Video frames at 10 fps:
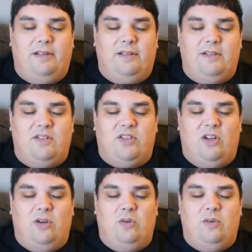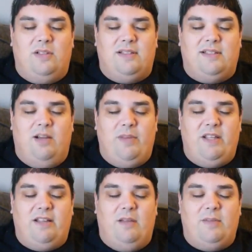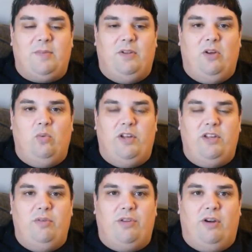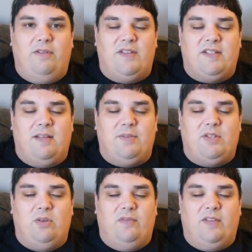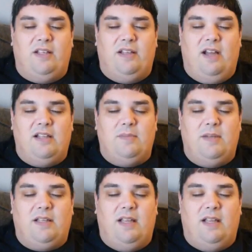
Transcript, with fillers: So tell me in the comments below what you thought of this episode of Kid Cosmic.